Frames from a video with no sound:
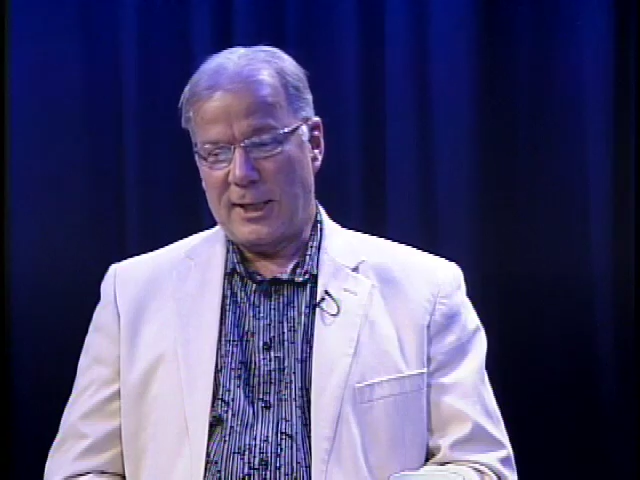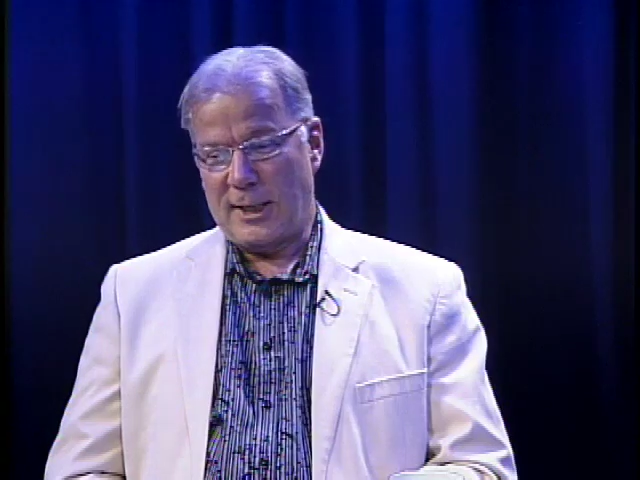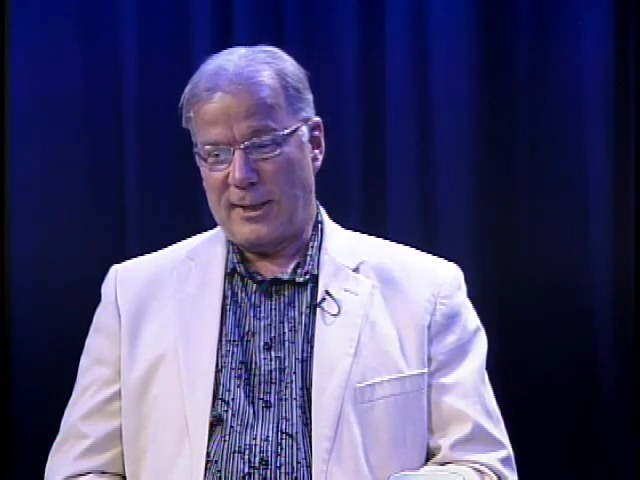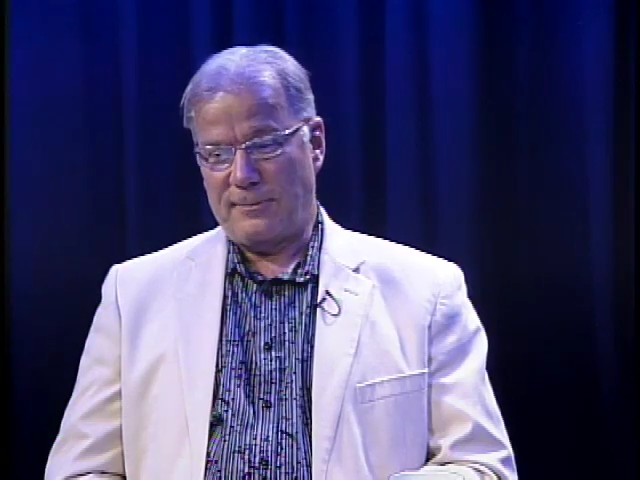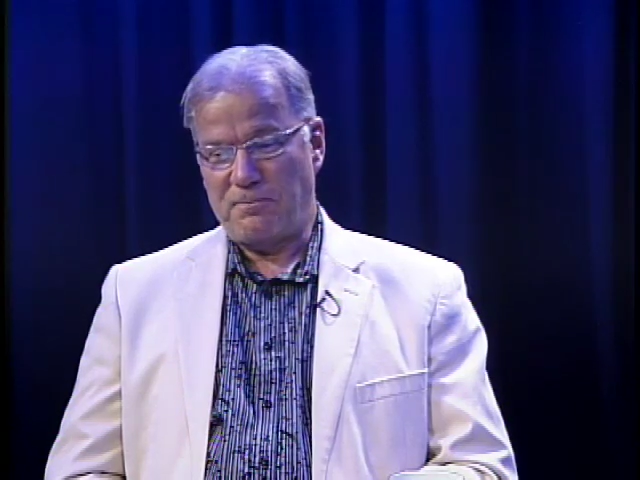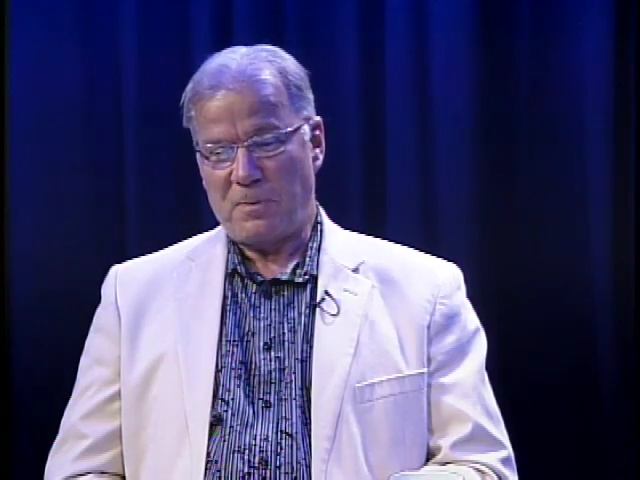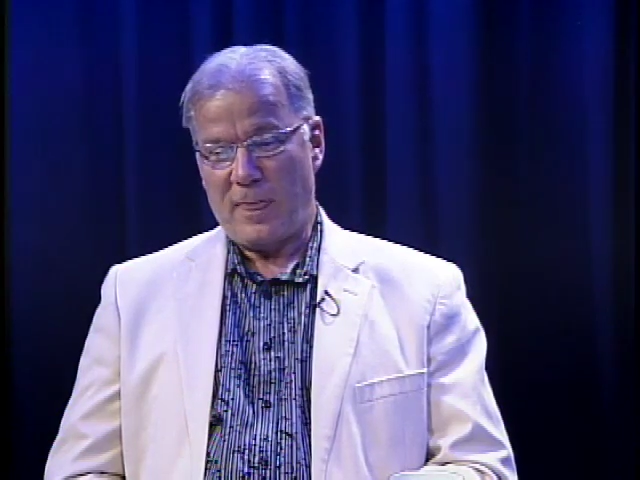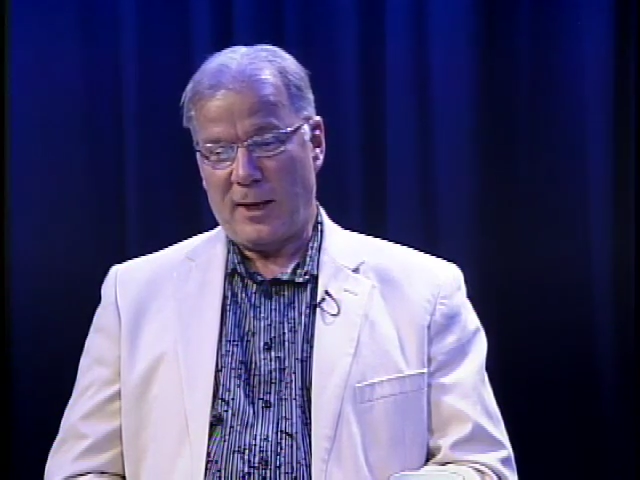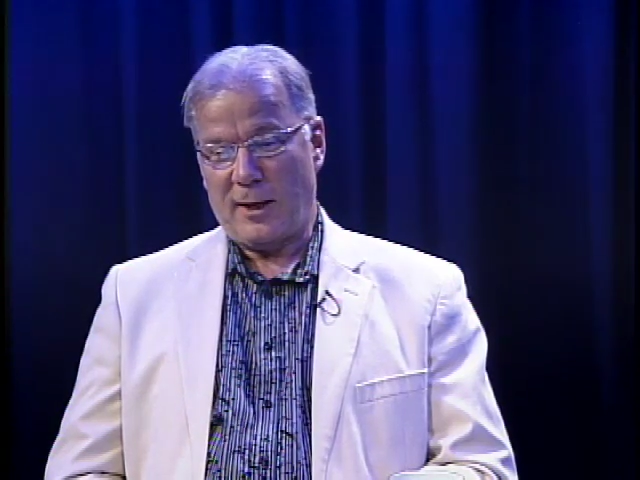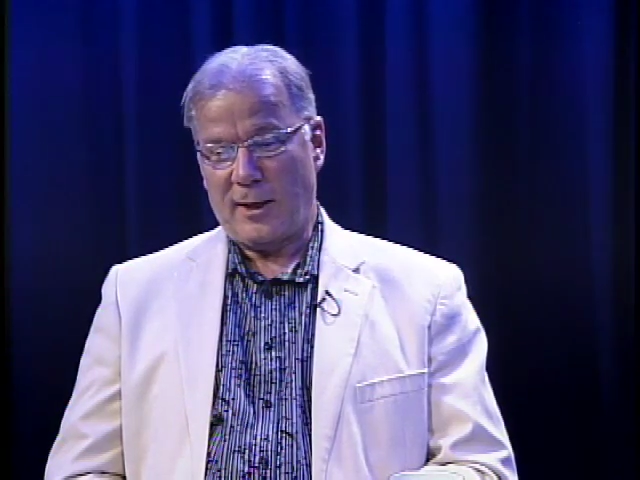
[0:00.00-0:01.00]
Um,
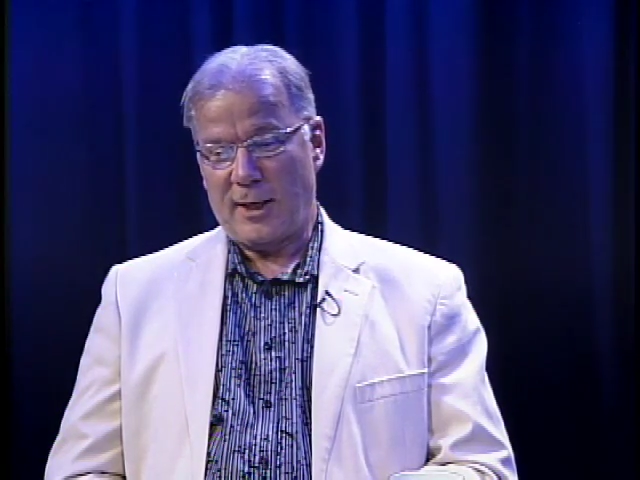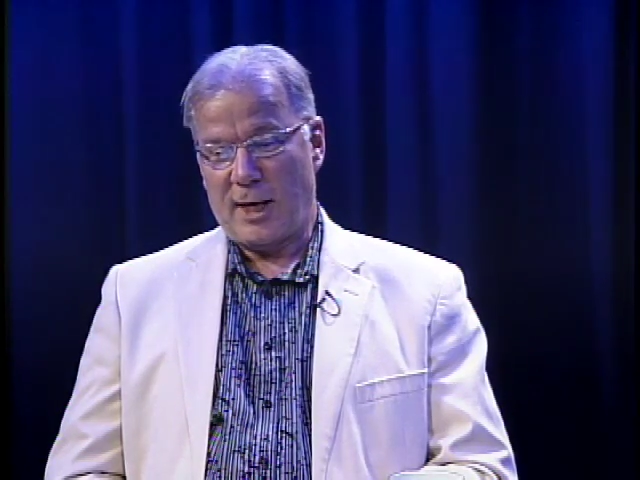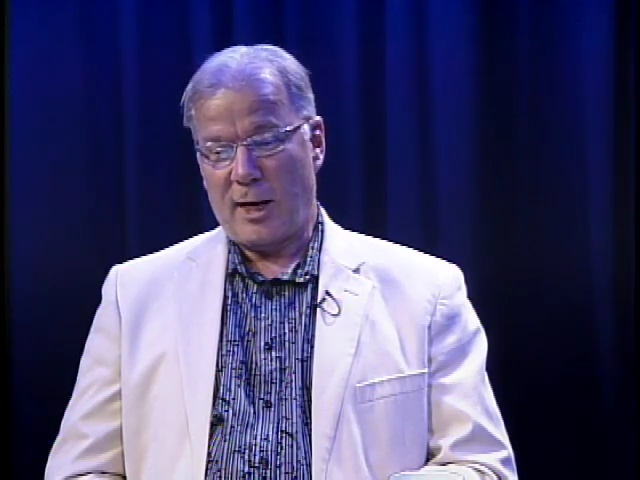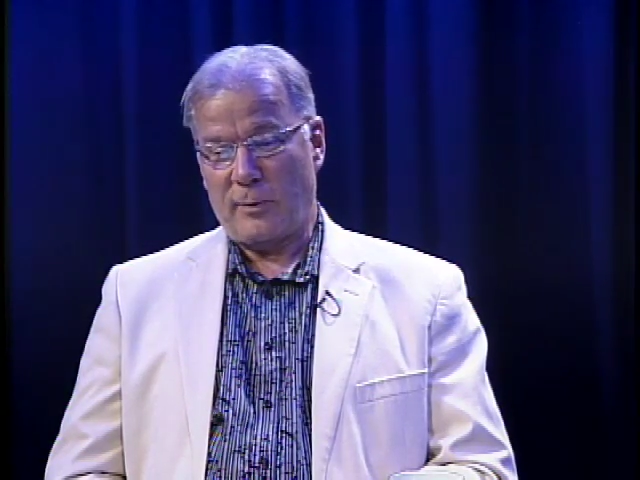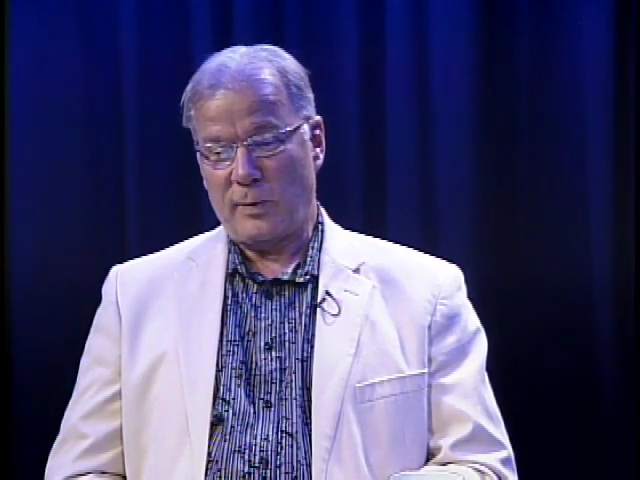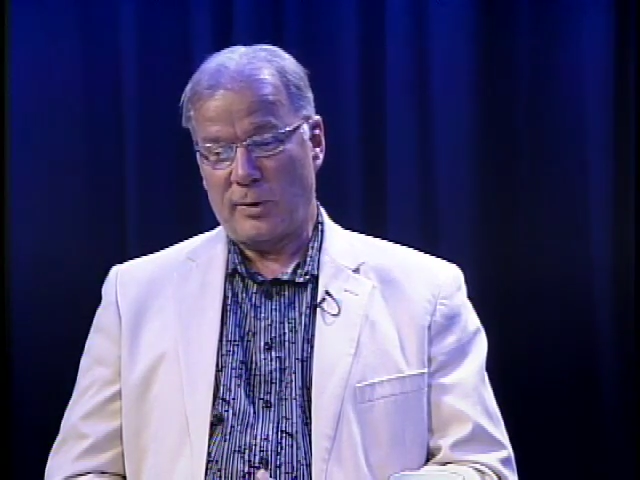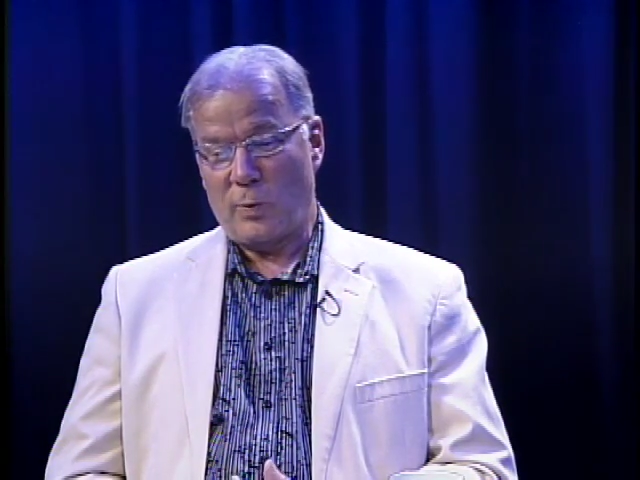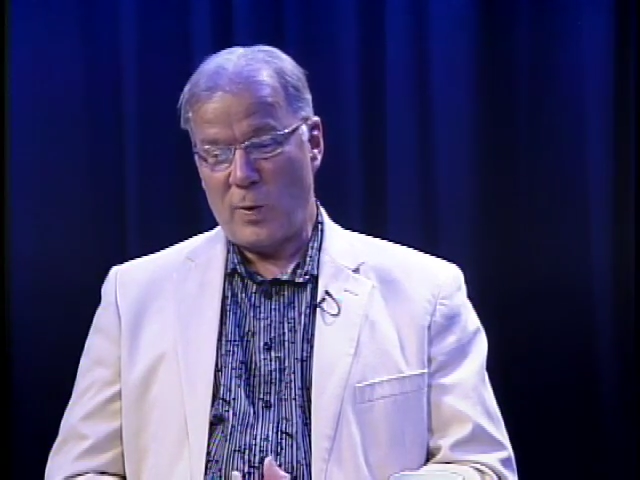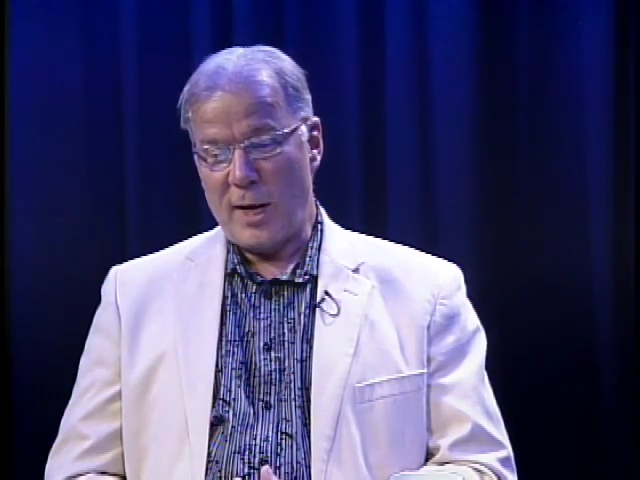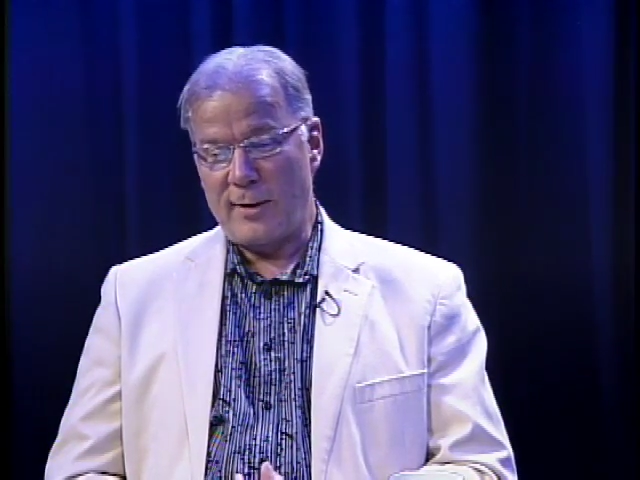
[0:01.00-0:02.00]
and and I,
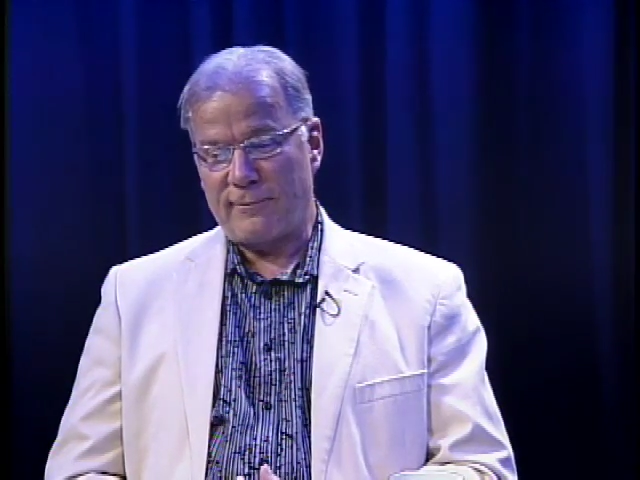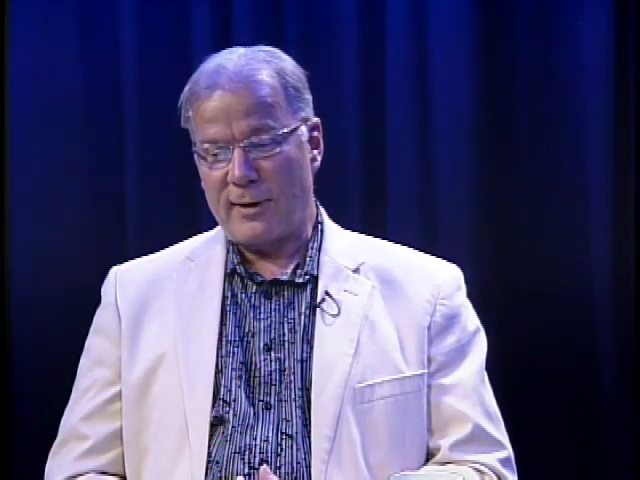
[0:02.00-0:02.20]
the way to